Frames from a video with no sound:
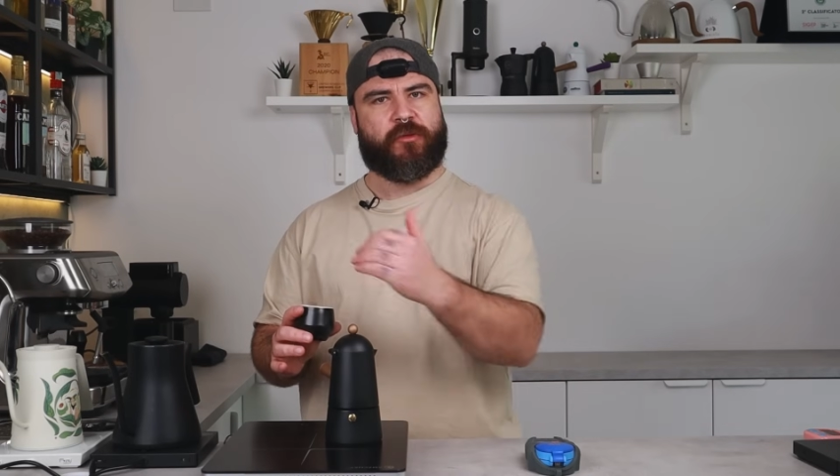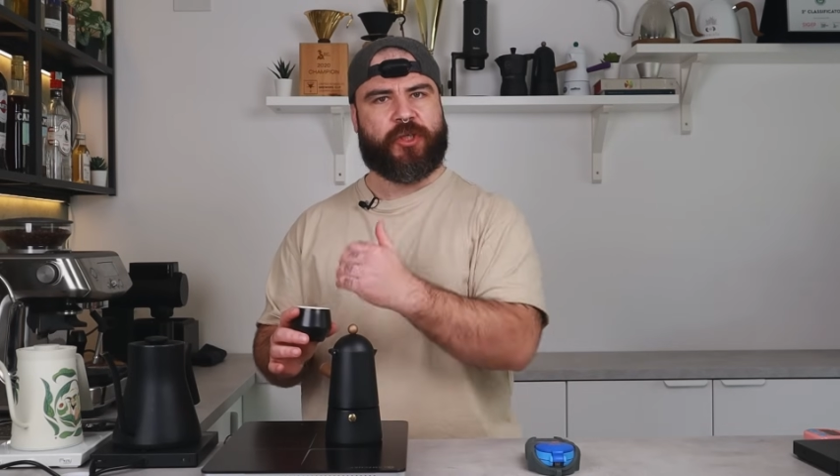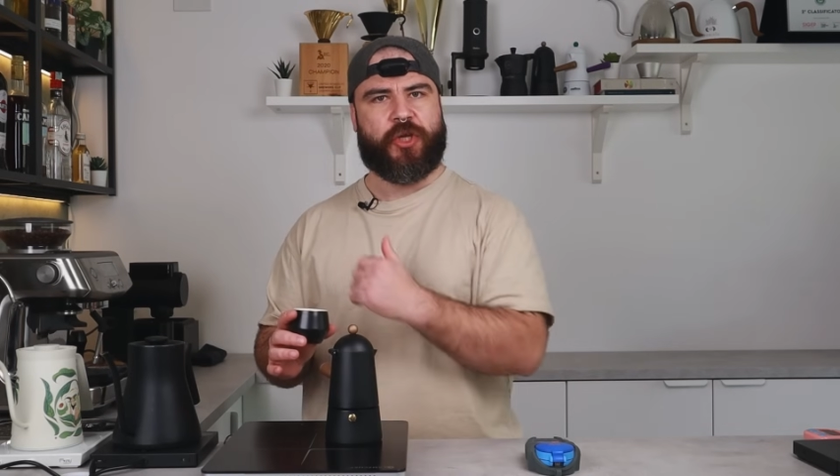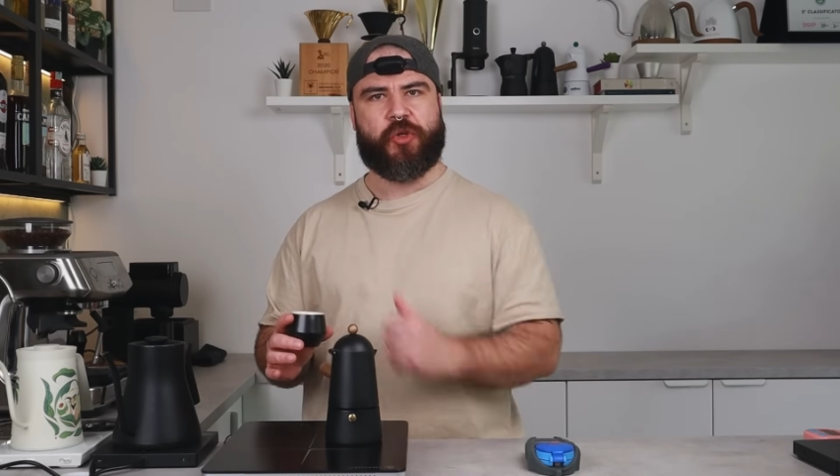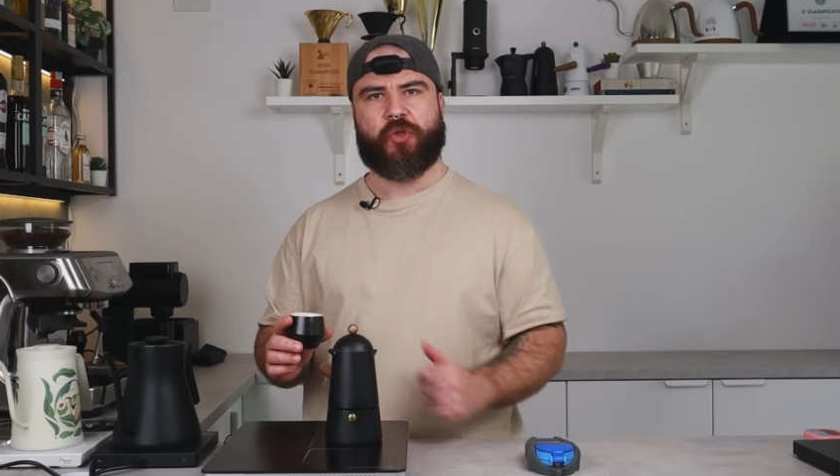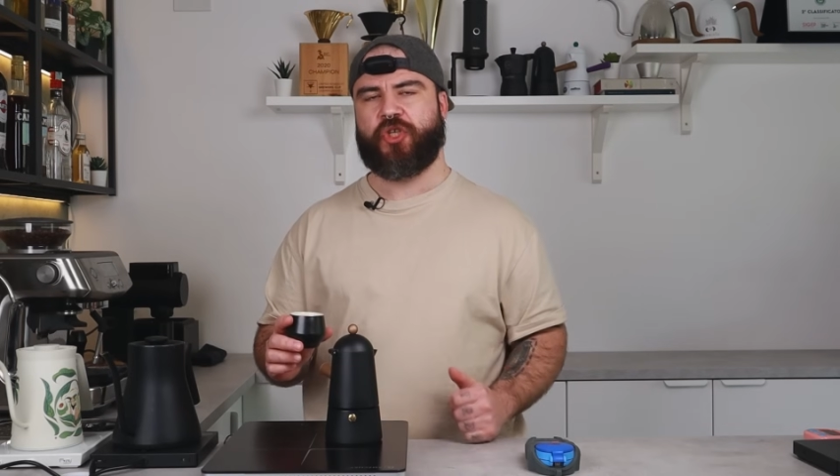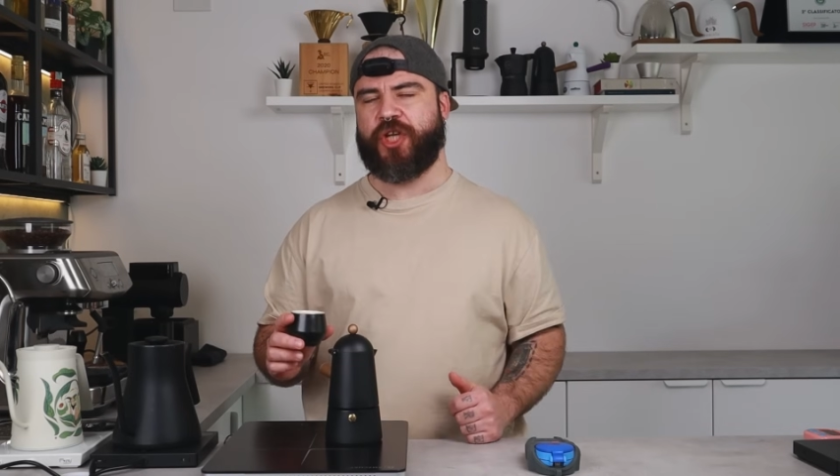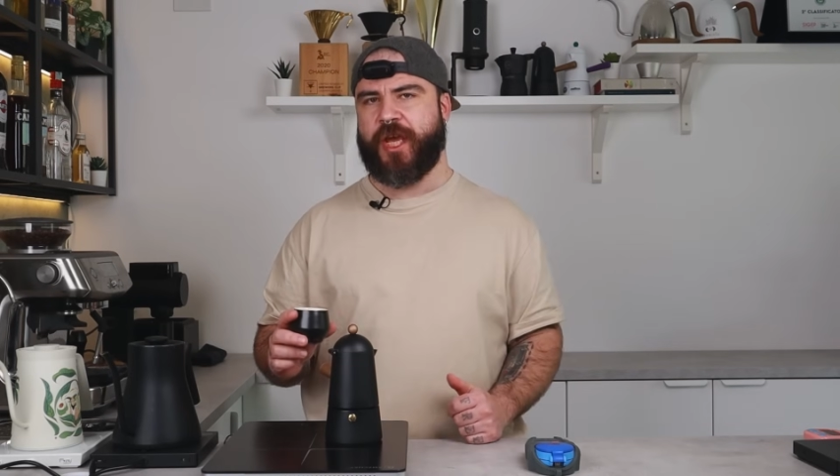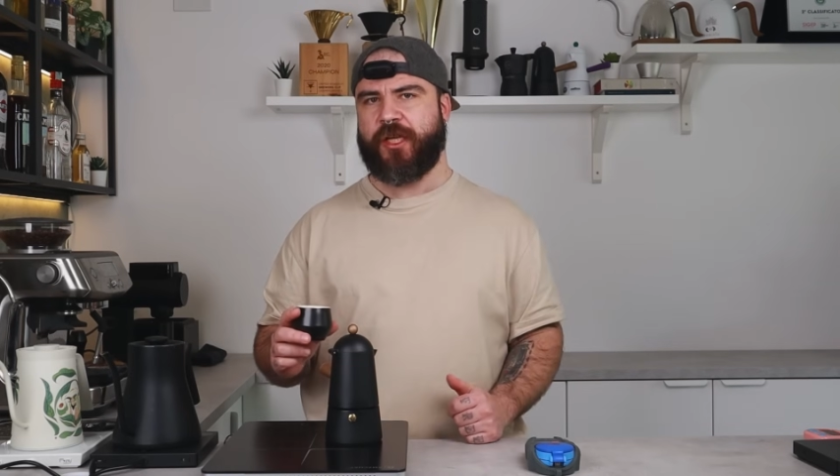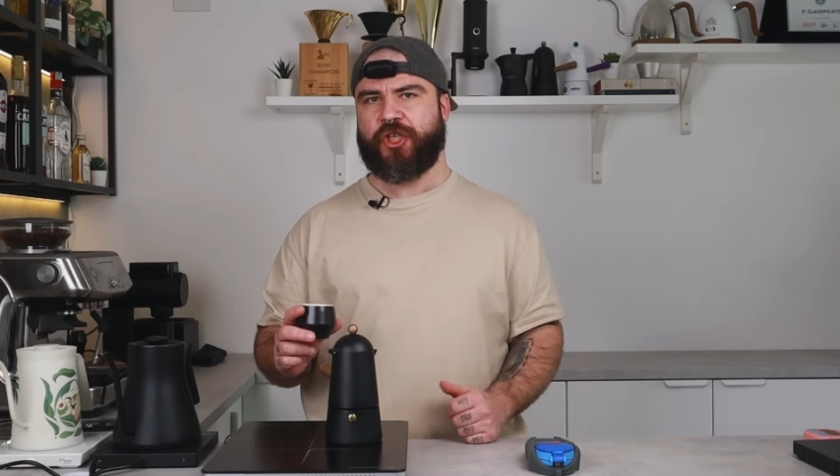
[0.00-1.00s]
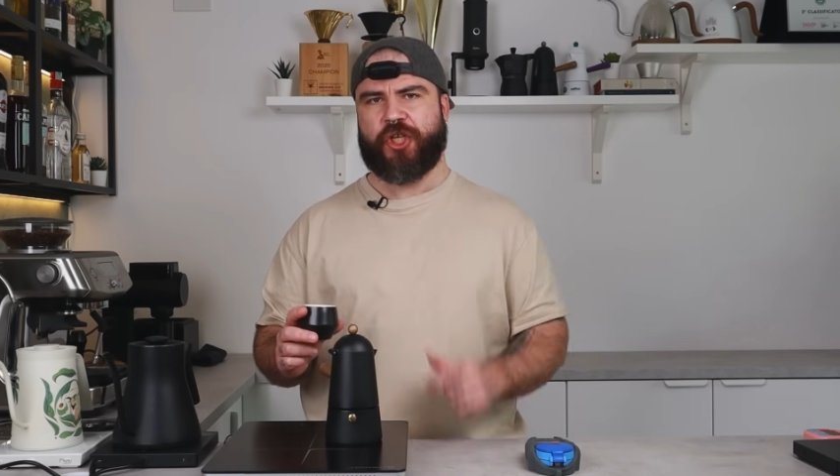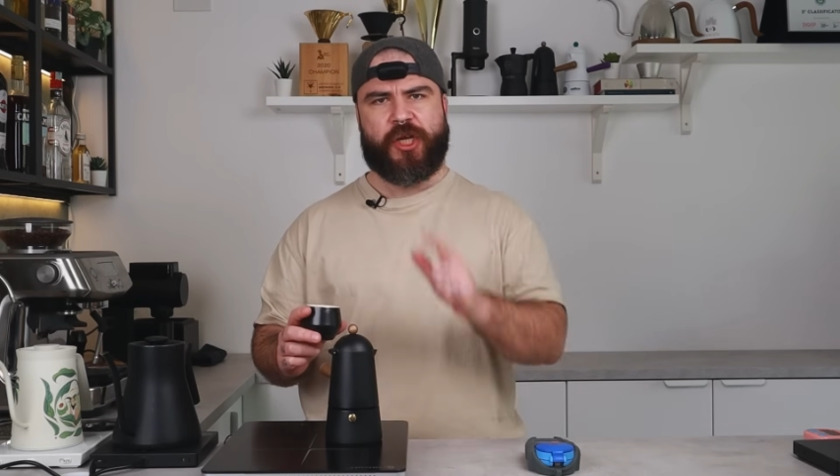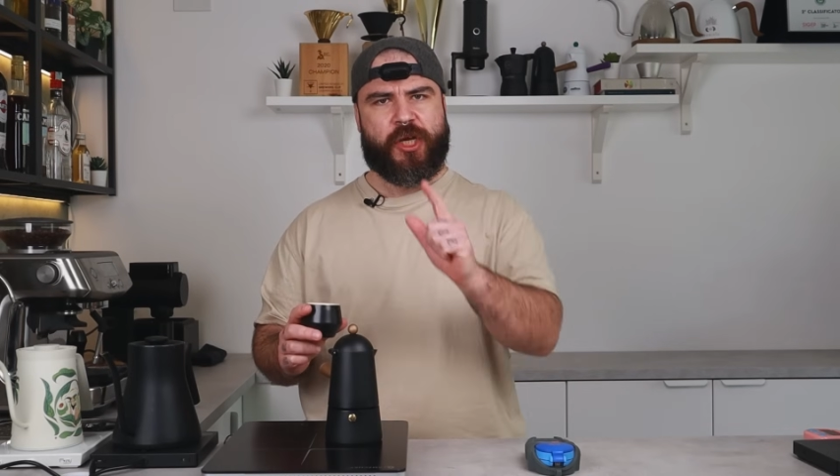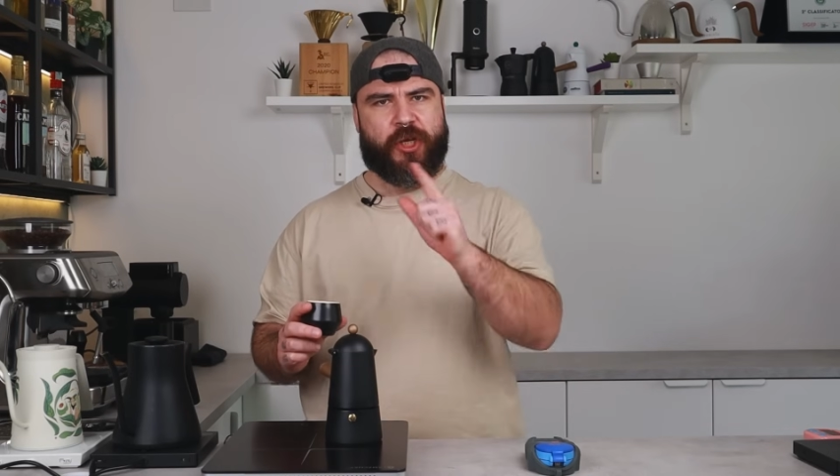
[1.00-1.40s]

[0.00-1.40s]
continue to change.